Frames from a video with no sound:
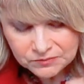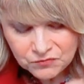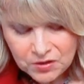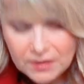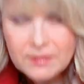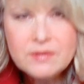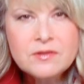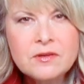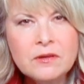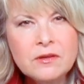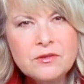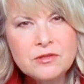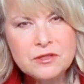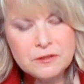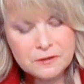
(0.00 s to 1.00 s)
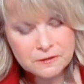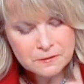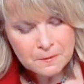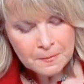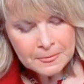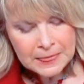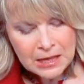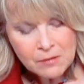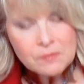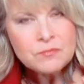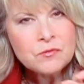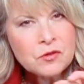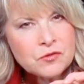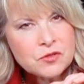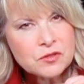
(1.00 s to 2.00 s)
That is delicious. It's
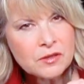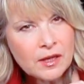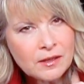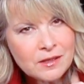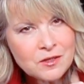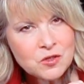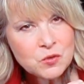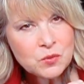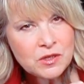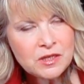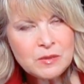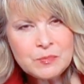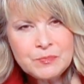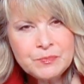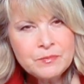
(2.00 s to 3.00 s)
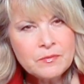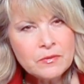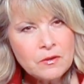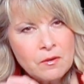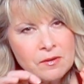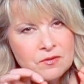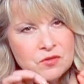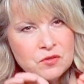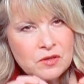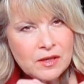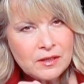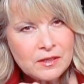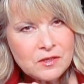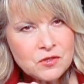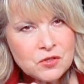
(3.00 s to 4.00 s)
slightly sweet,
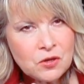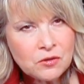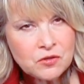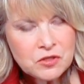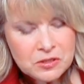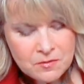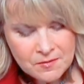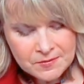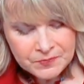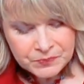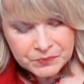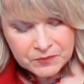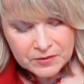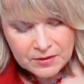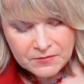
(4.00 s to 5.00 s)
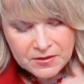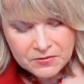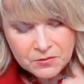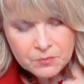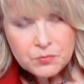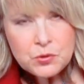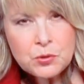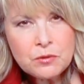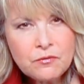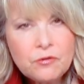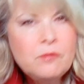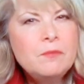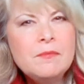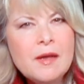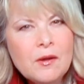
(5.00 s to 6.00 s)
slightly salty, and then the
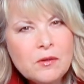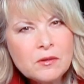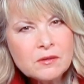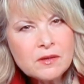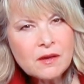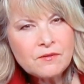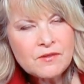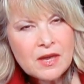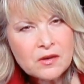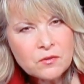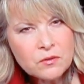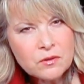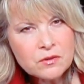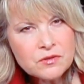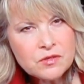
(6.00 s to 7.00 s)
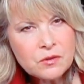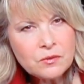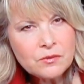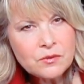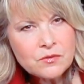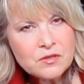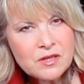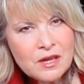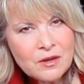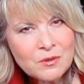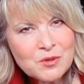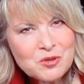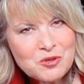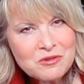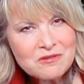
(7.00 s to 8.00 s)
beautiful meld of that orzo and those
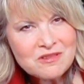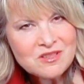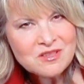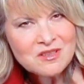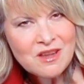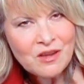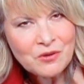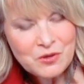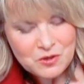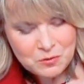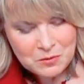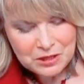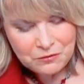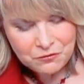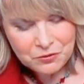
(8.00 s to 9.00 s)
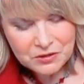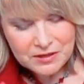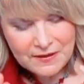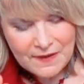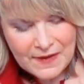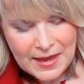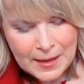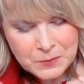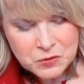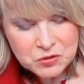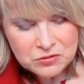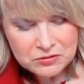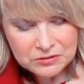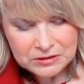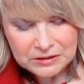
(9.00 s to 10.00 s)
carrots and the scallions make for an
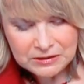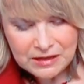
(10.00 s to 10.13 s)
absolutely